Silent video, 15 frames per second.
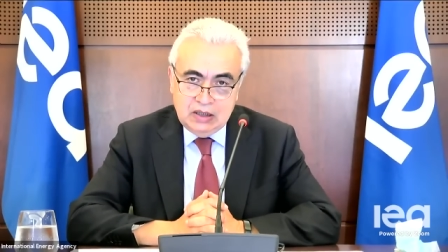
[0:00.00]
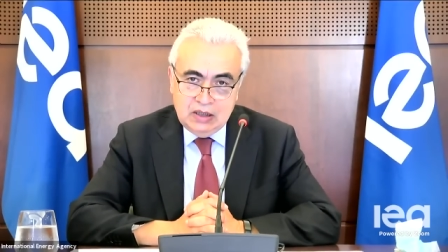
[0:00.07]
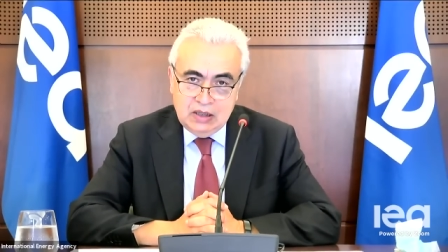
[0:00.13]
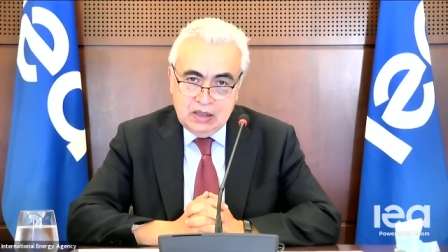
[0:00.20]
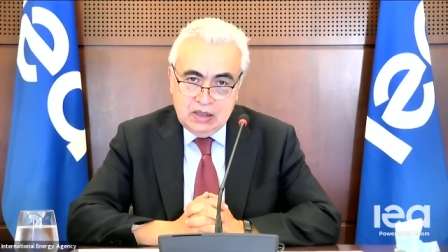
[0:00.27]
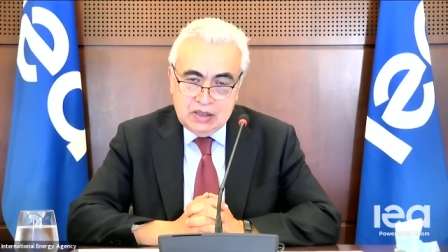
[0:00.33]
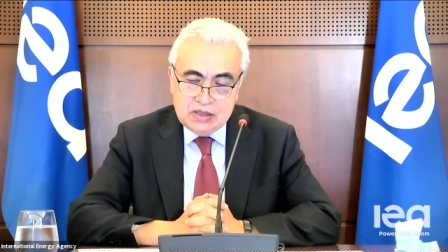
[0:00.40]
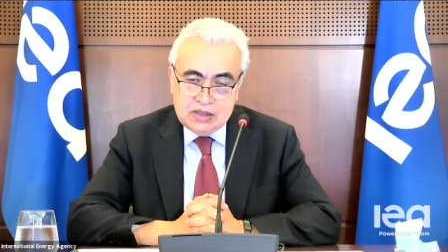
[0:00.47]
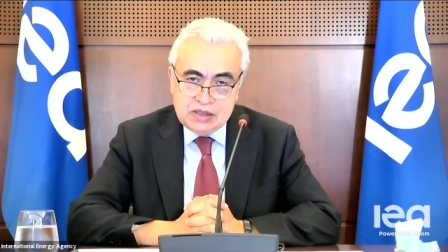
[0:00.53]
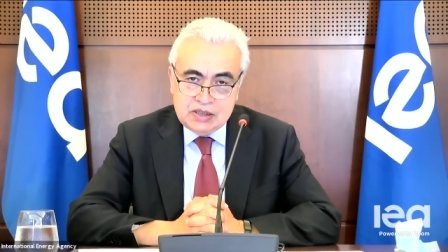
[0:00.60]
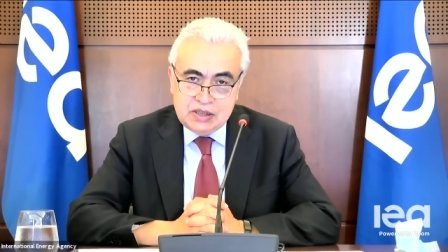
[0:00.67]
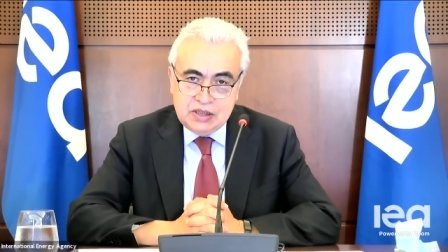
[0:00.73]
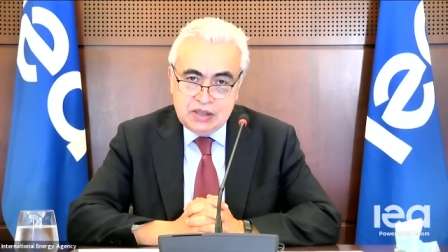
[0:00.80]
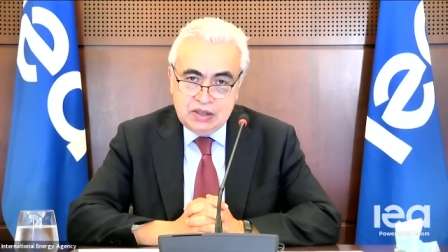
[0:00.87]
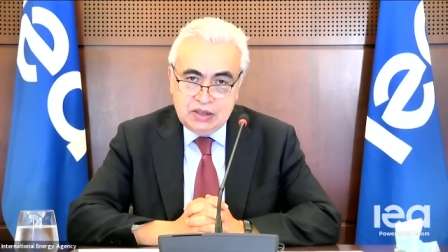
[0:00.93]

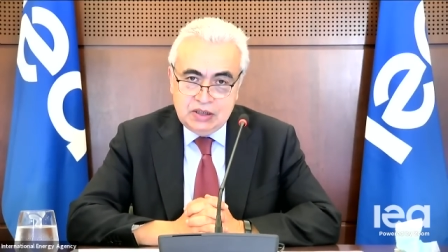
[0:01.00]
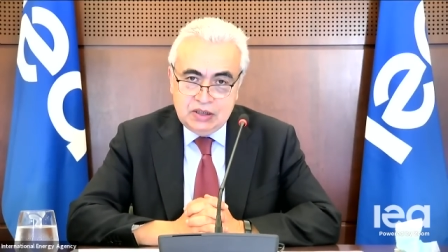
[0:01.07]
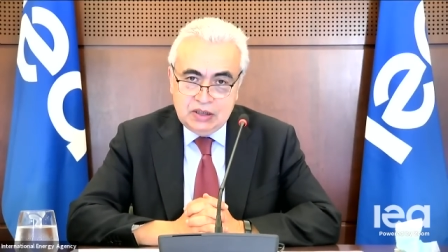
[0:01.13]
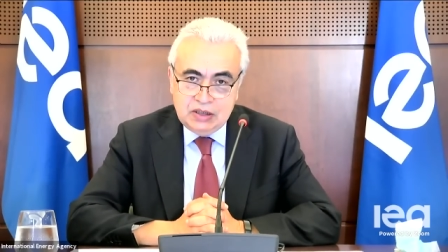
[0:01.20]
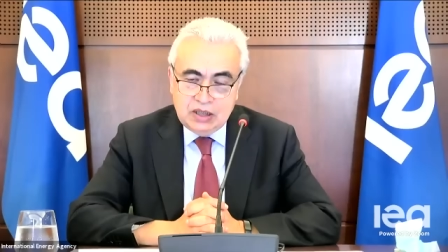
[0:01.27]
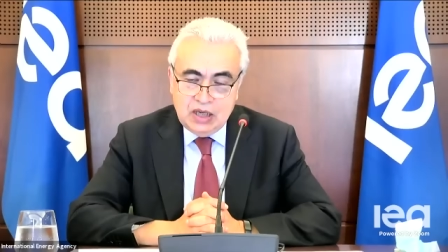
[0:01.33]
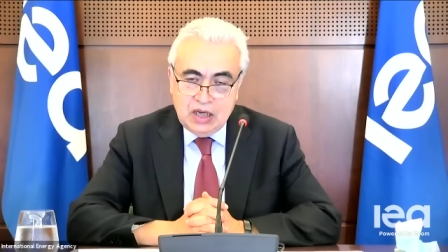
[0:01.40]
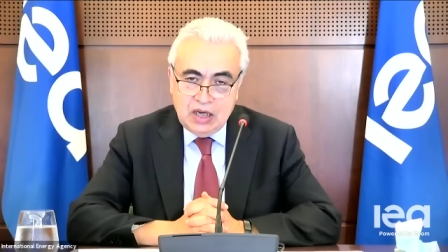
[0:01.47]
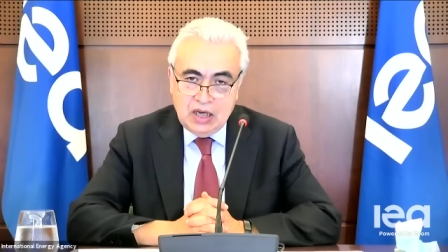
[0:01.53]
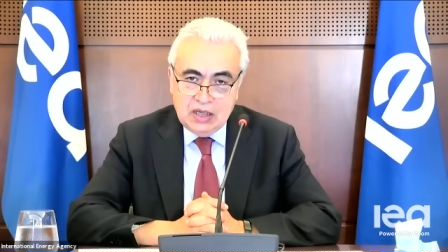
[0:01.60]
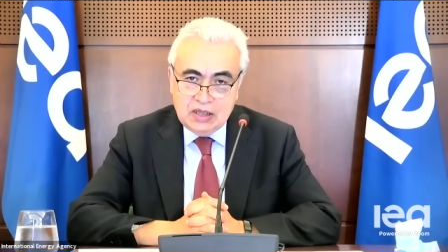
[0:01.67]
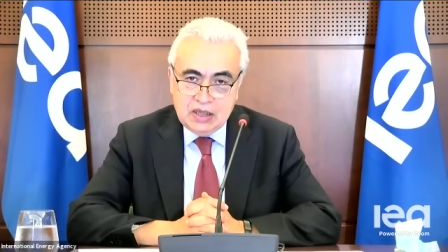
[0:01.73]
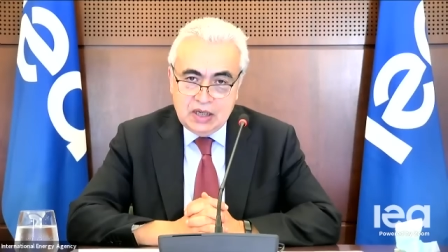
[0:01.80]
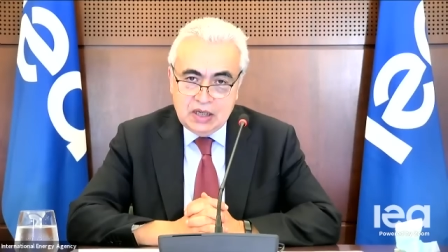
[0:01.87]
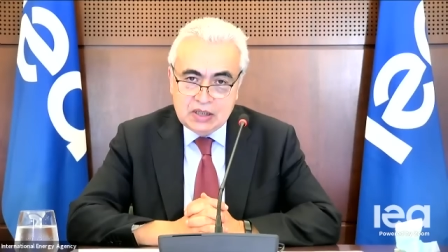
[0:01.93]
see the
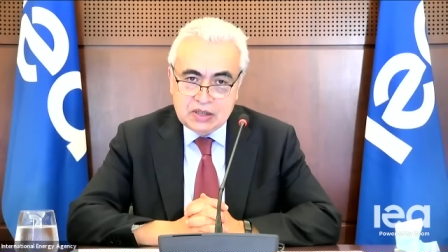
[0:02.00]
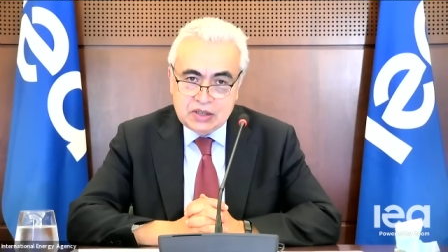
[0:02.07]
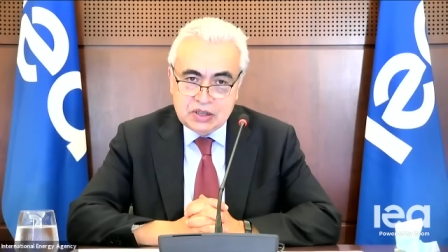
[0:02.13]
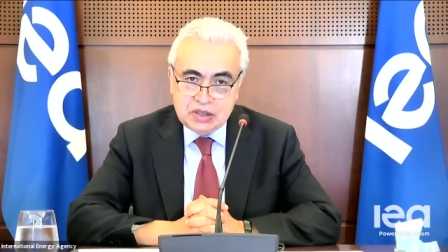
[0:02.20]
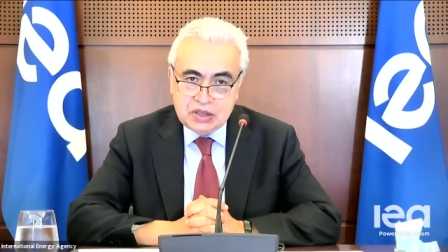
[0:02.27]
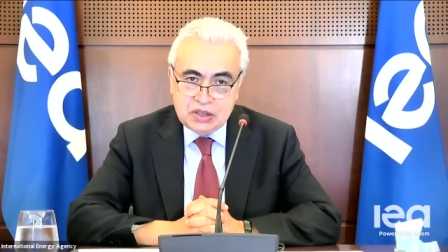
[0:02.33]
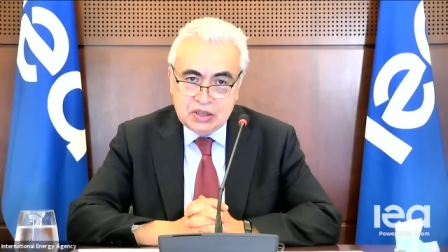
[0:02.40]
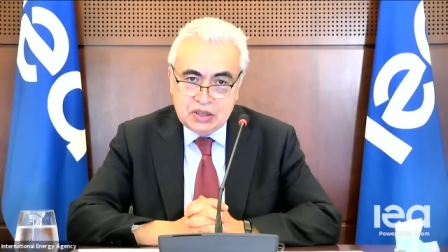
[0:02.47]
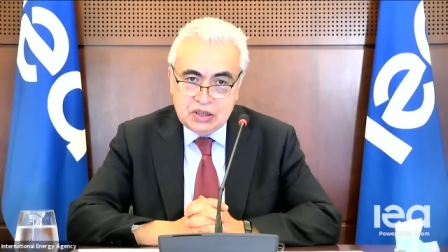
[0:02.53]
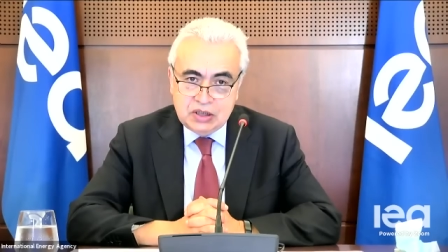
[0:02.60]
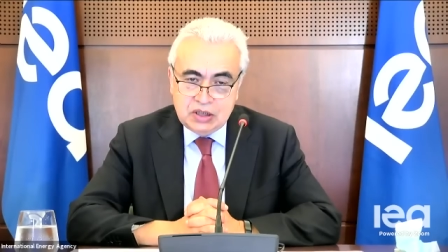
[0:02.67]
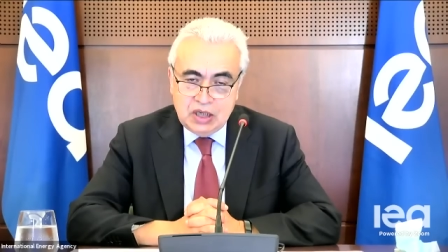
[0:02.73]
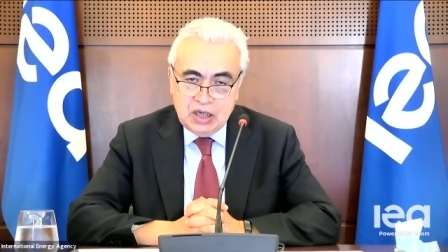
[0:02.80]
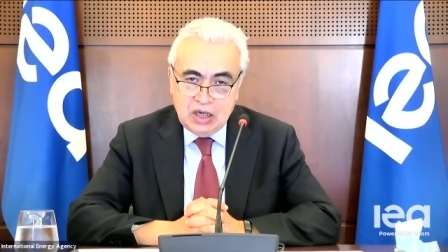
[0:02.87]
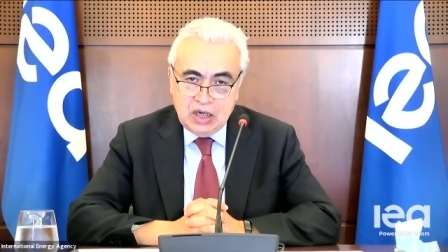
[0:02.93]
energy
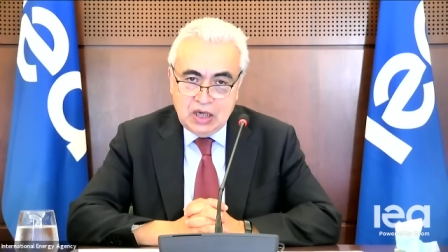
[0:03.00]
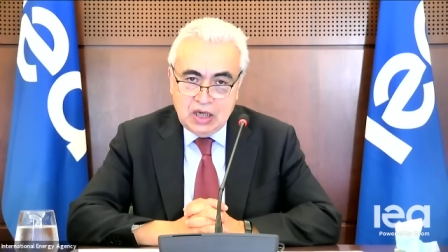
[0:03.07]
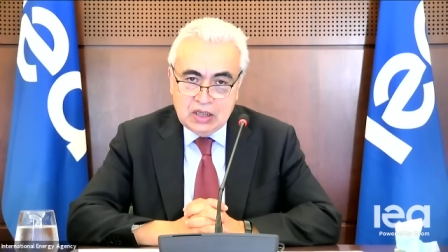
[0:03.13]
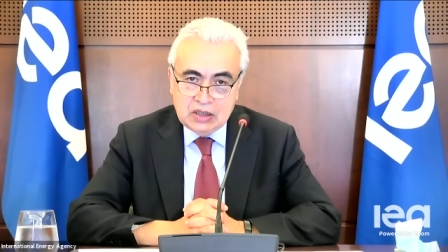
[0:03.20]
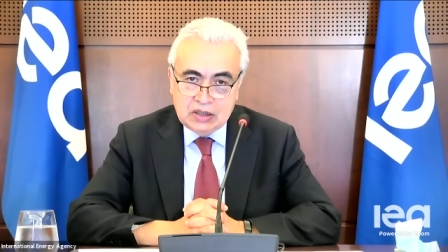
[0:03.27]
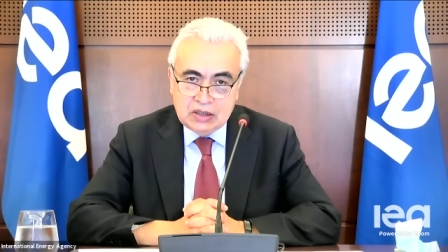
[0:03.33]
and